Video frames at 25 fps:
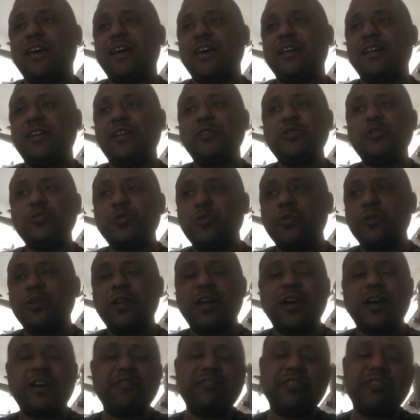and enjoy
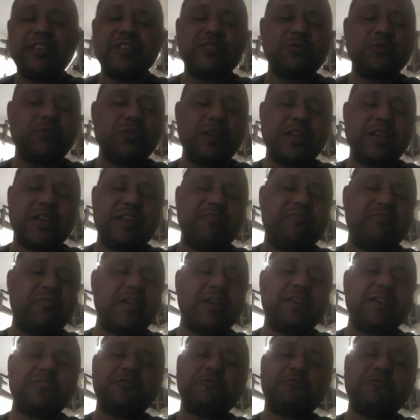life. This will give
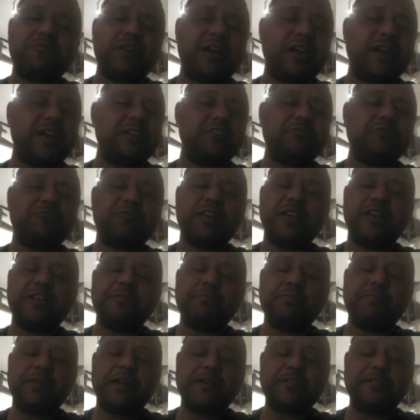me a great, great
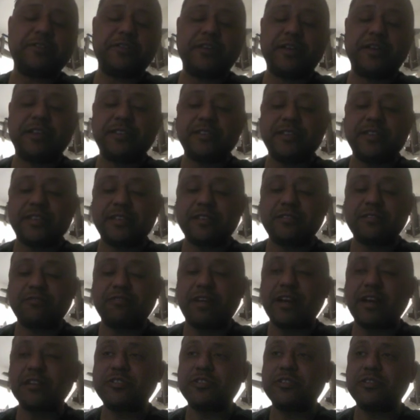pleasure and
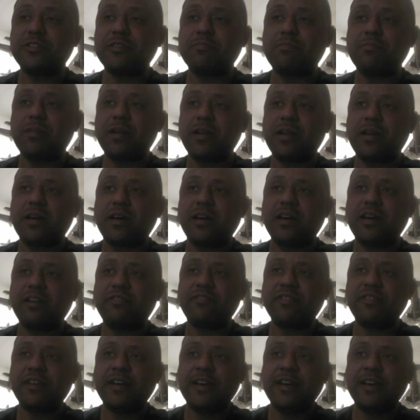satisfaction in my life.